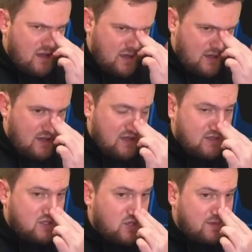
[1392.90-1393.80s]
are
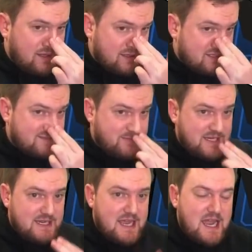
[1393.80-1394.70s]
going to
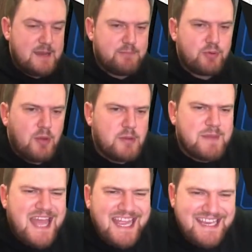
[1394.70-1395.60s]
be a
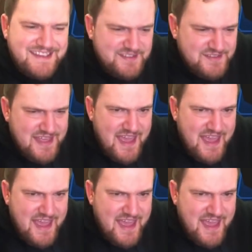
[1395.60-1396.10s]
problem. Is